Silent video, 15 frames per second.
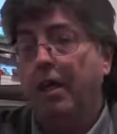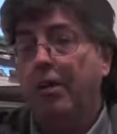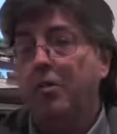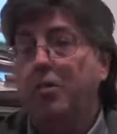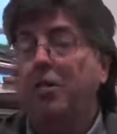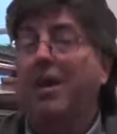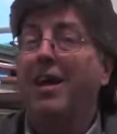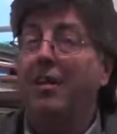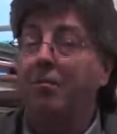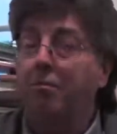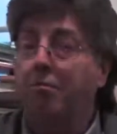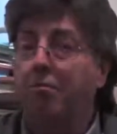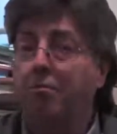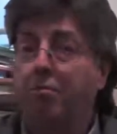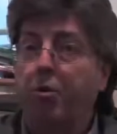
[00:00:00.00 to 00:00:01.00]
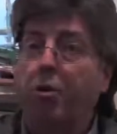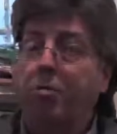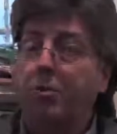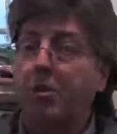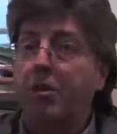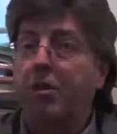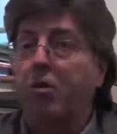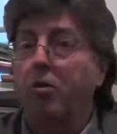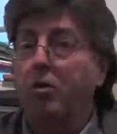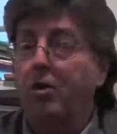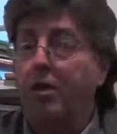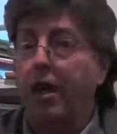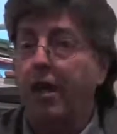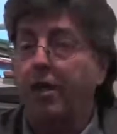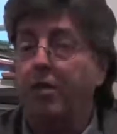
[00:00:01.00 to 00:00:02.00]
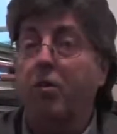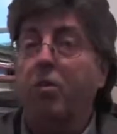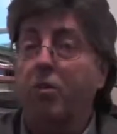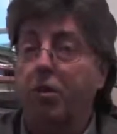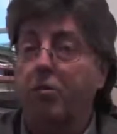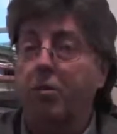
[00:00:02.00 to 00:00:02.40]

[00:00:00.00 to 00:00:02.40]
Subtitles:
so that brought me into contact not only